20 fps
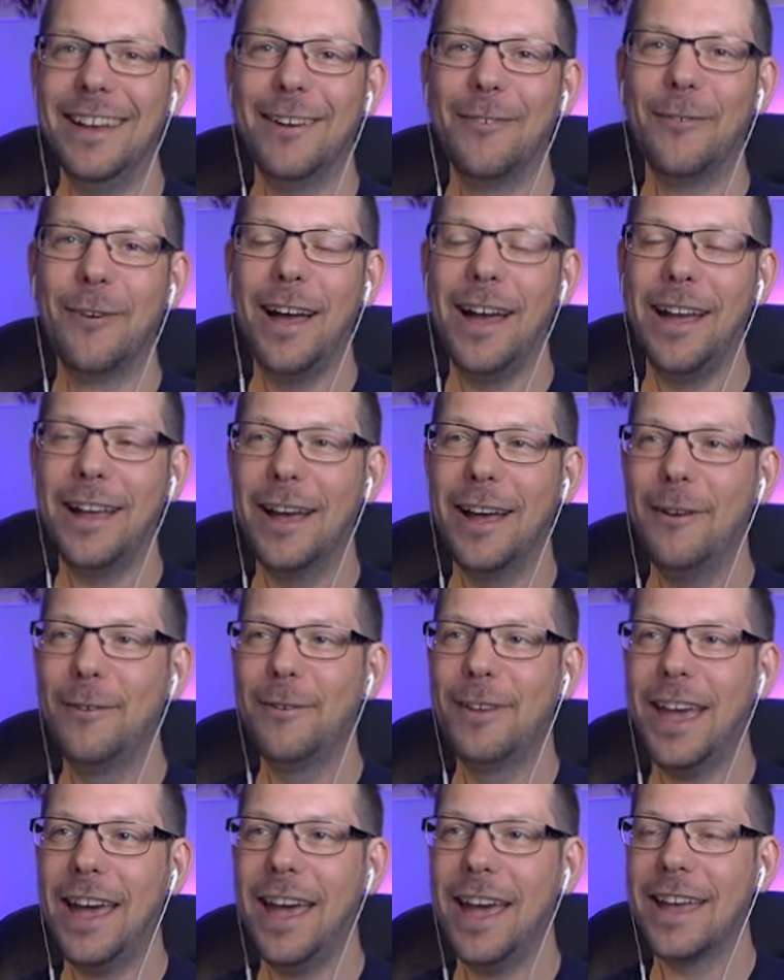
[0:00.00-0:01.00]
Right,
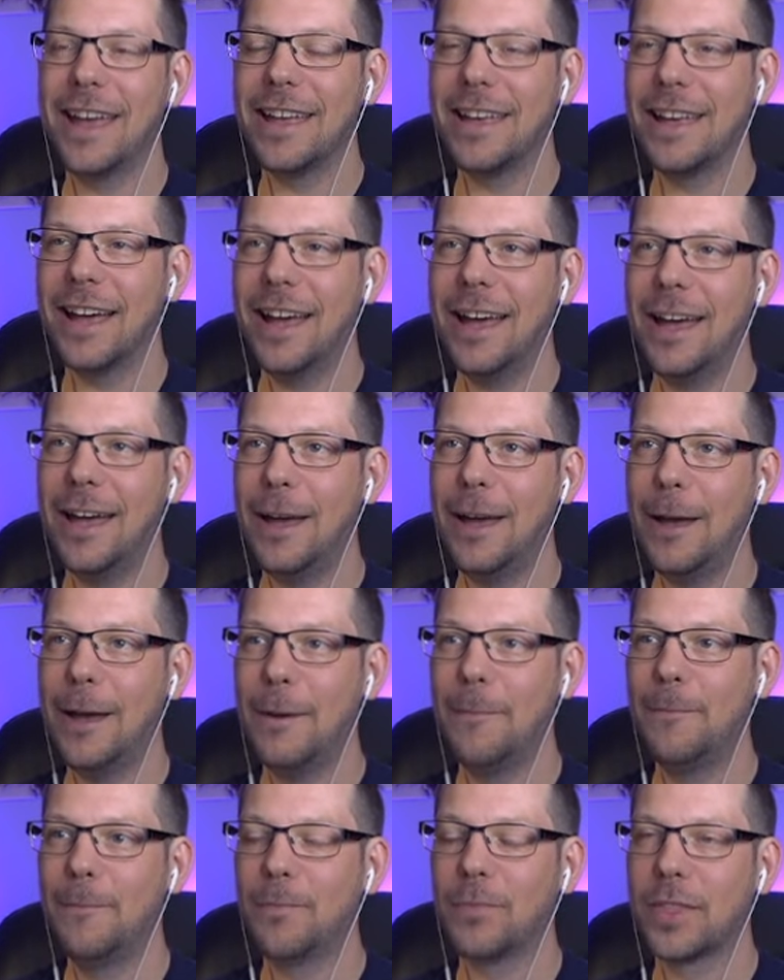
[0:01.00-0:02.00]
okay.
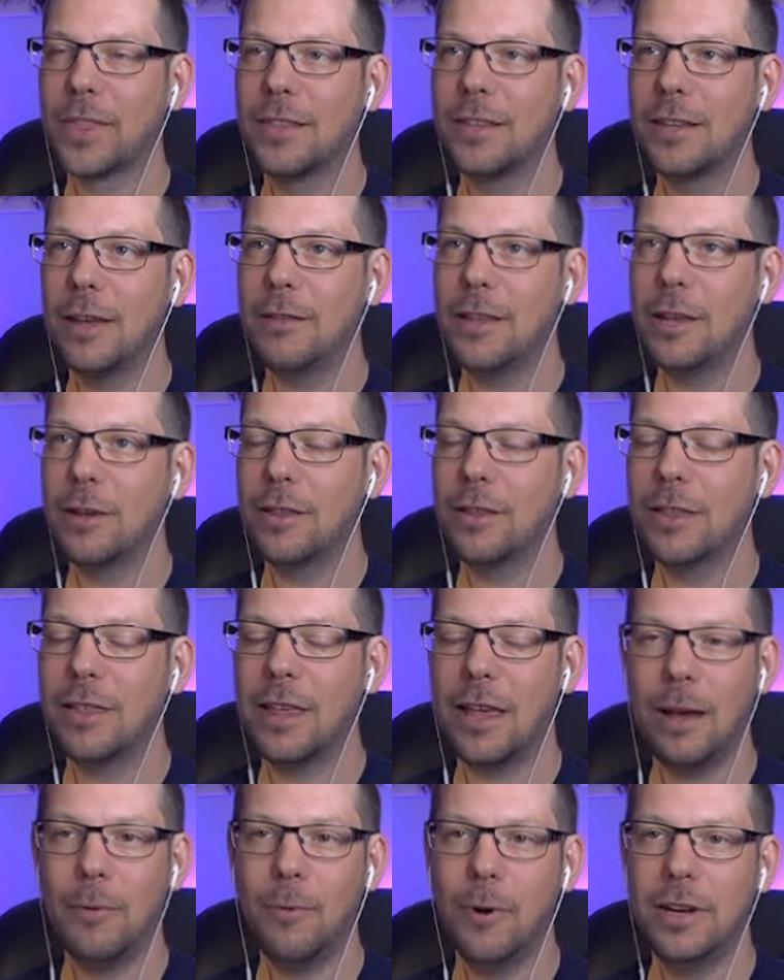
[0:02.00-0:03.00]
So the other
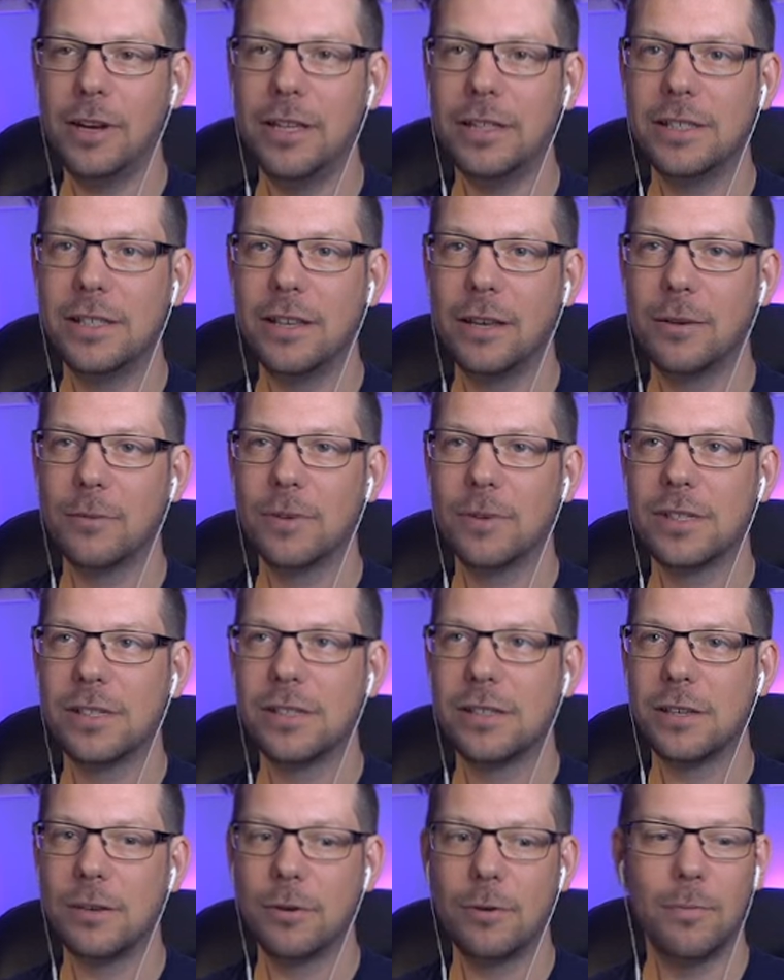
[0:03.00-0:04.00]
thing I wanted it to do
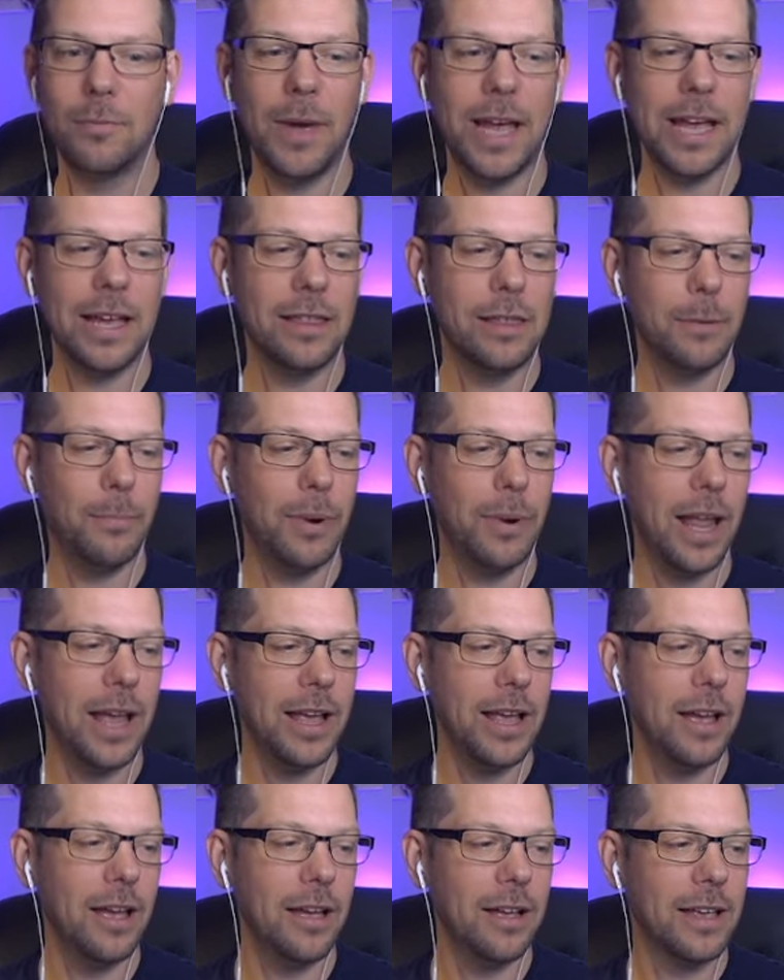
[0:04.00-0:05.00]
was to make the
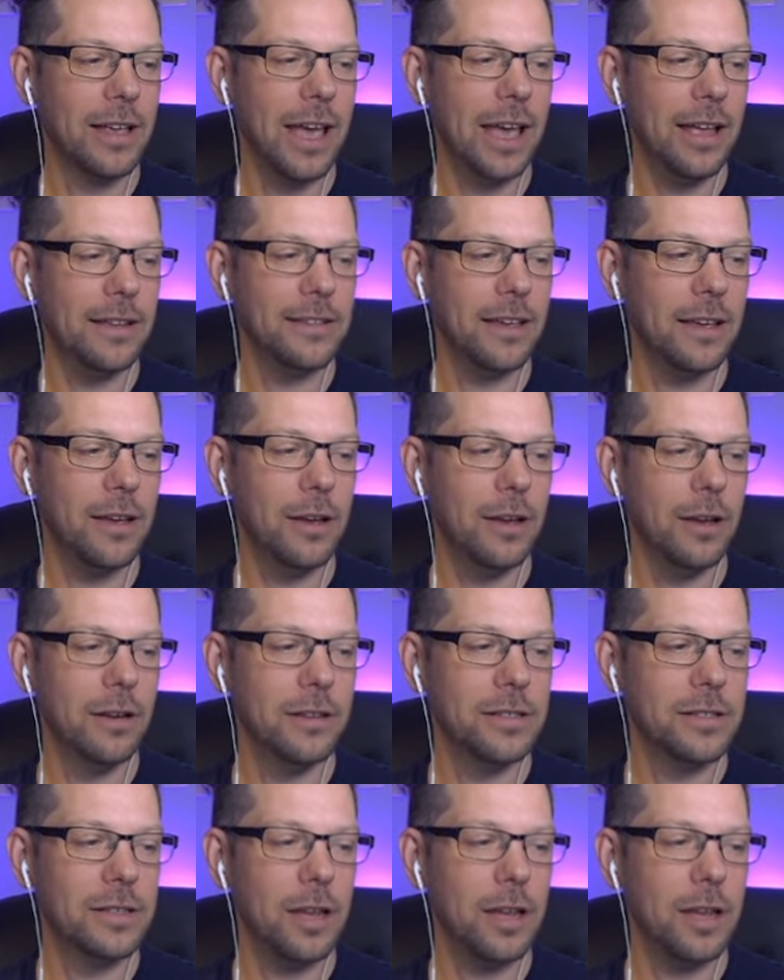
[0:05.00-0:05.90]
player get hurt.